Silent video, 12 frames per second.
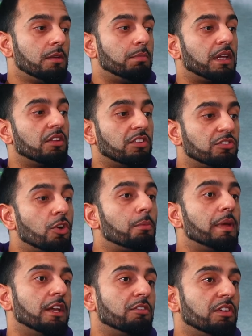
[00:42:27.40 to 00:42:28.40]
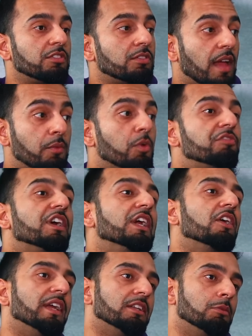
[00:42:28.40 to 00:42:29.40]
because there's not many of us and we're
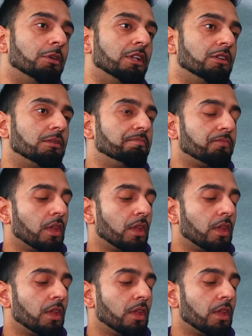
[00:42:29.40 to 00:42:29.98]
very high in demand.